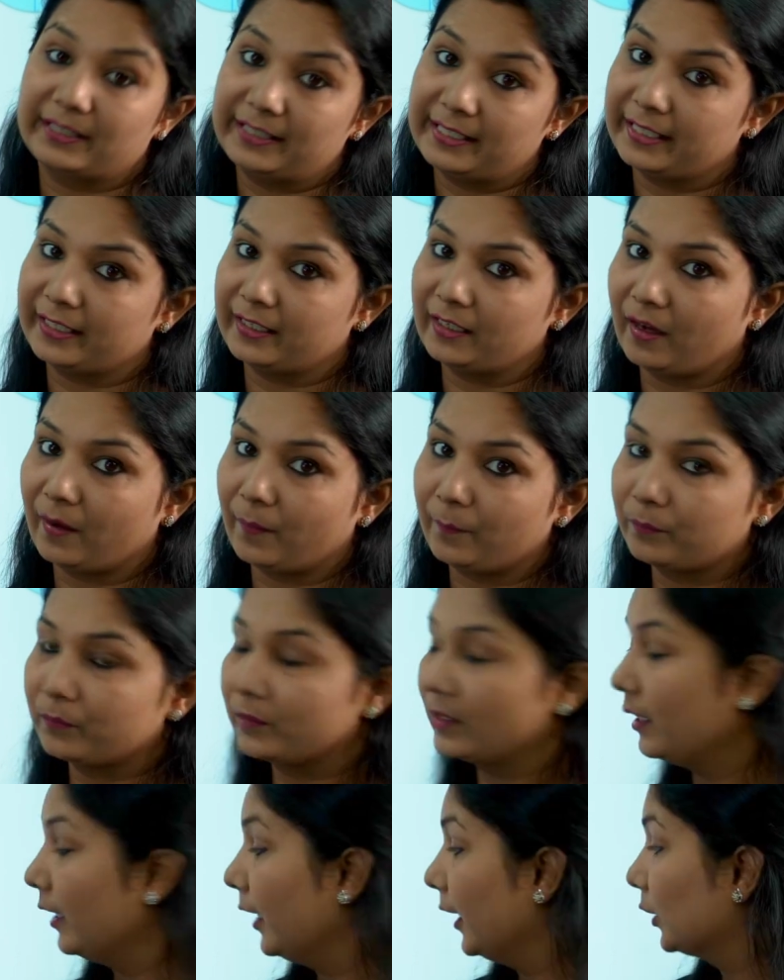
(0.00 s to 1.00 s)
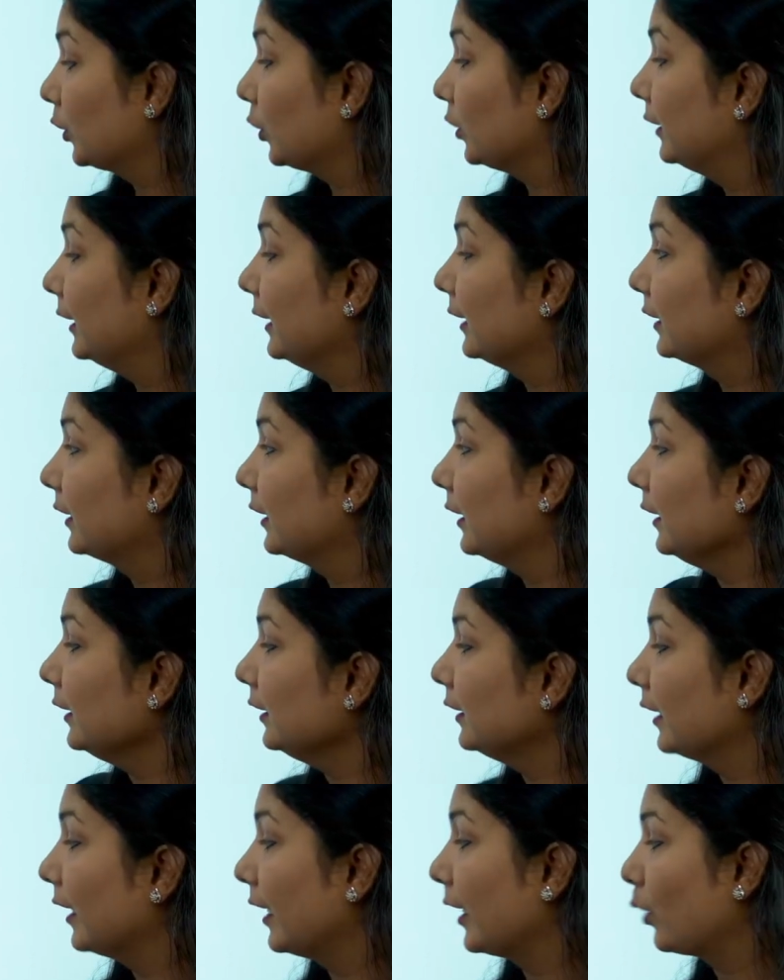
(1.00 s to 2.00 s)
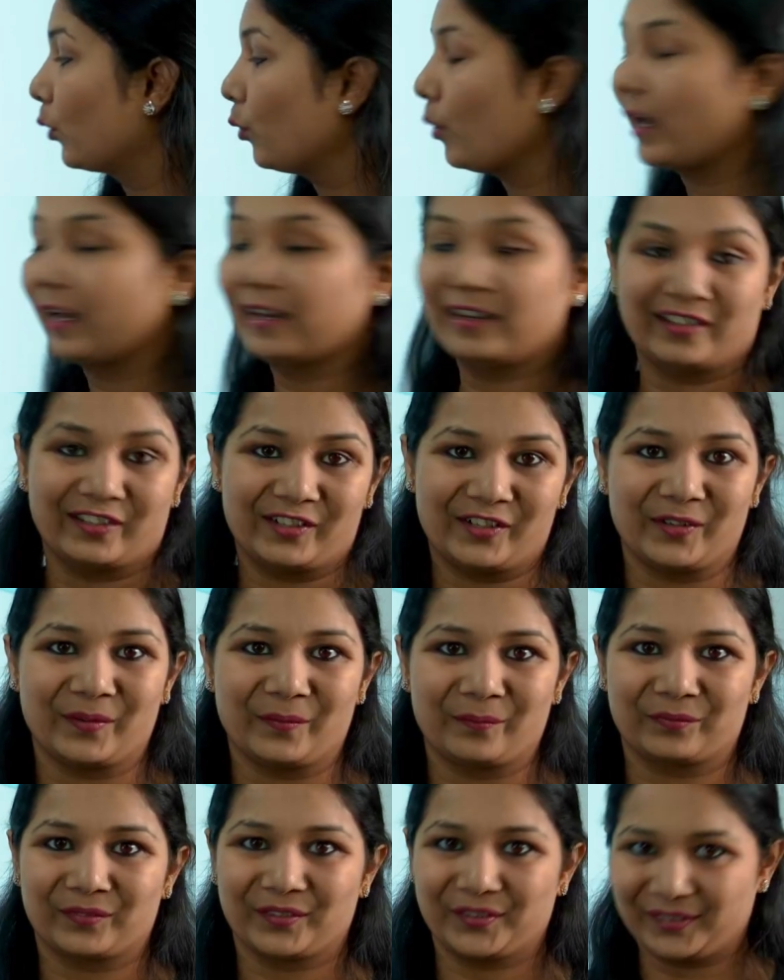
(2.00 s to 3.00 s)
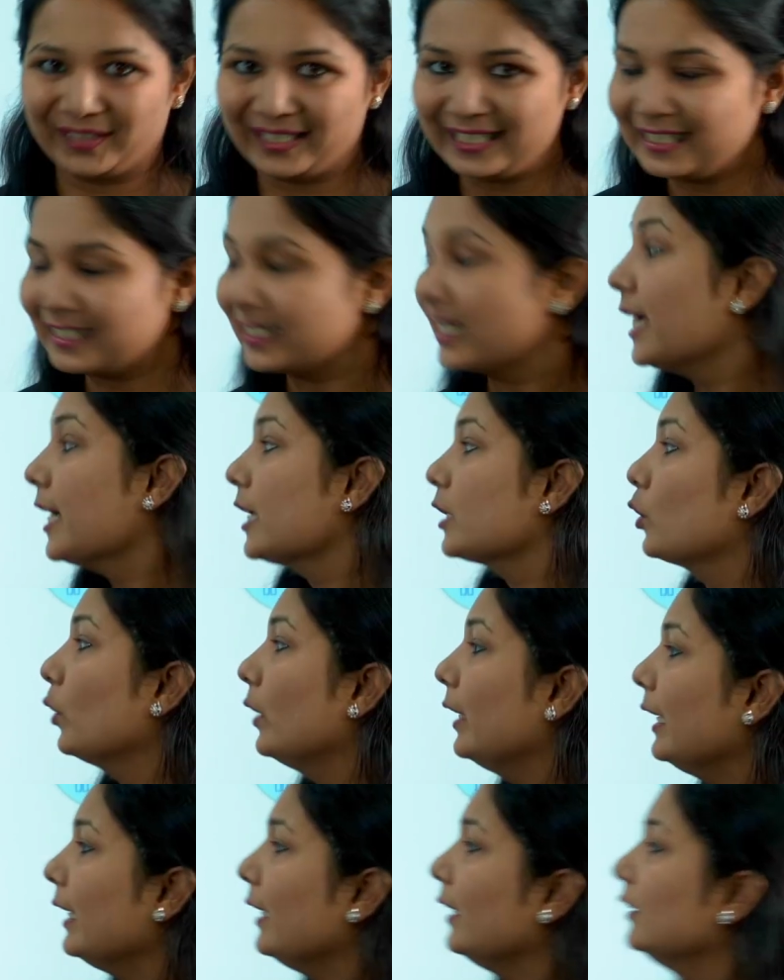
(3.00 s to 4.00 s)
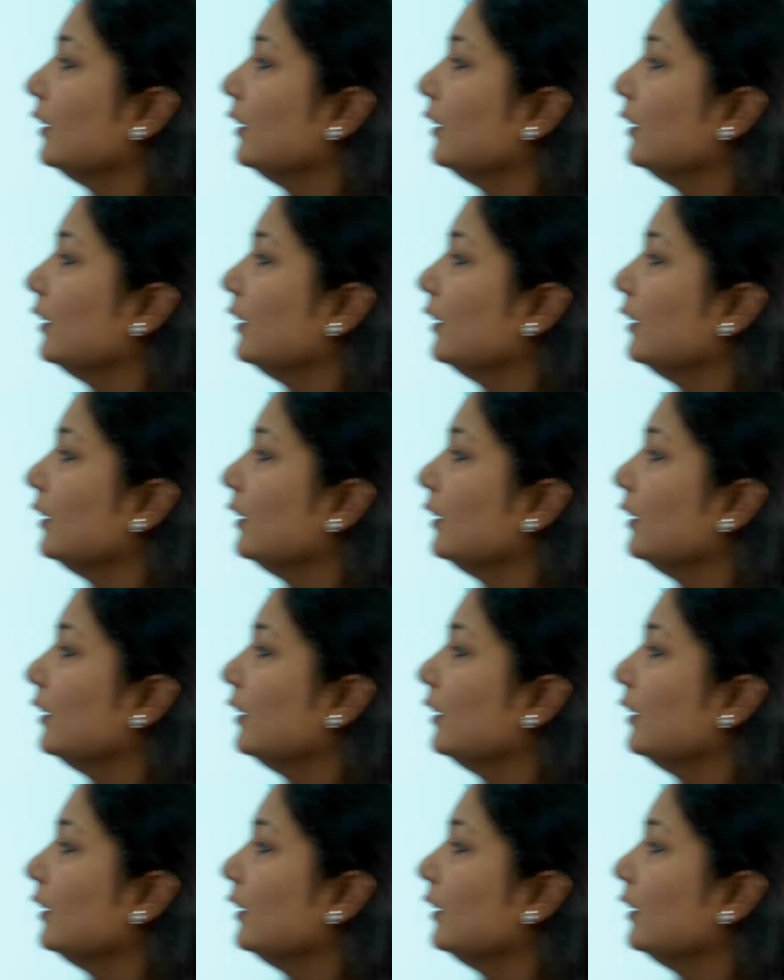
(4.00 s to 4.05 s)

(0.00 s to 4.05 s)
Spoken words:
data. So this is required, right? So here